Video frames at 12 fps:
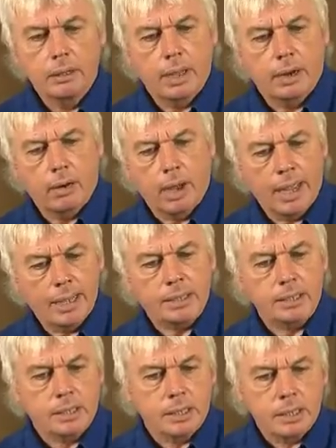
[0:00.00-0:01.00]
there are
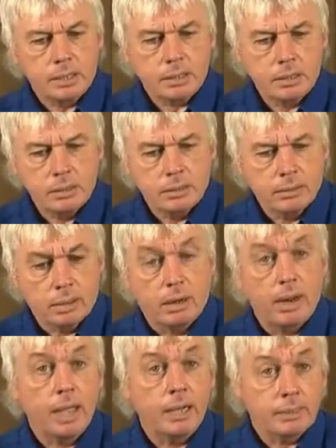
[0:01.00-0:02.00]
entities that
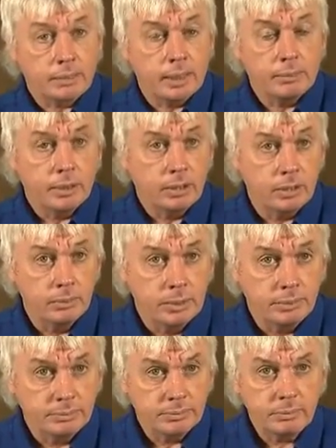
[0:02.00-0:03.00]
are anything but
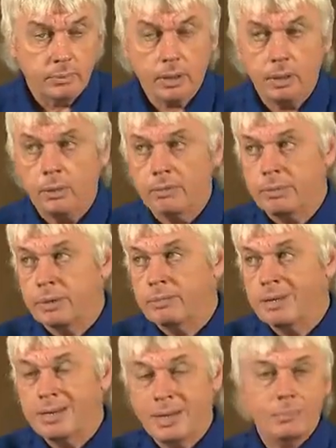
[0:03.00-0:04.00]
human who have
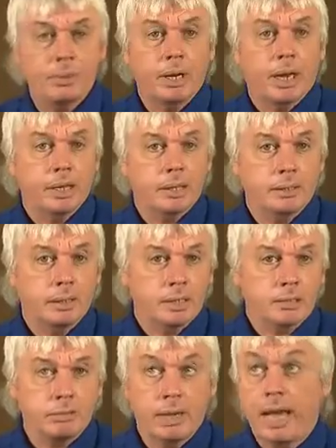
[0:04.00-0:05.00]
been manipulating
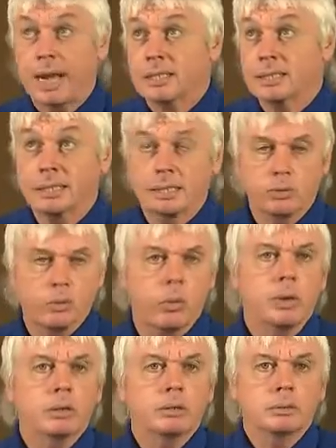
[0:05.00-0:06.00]
this reality, this
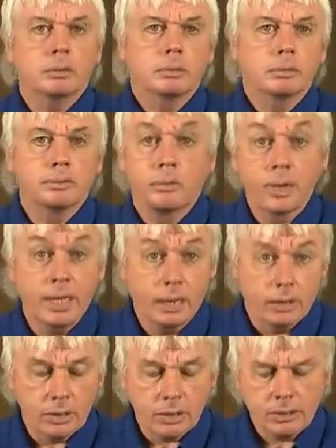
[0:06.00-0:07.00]
world, for
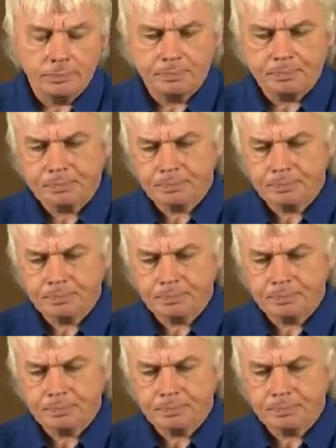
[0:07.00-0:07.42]
eons.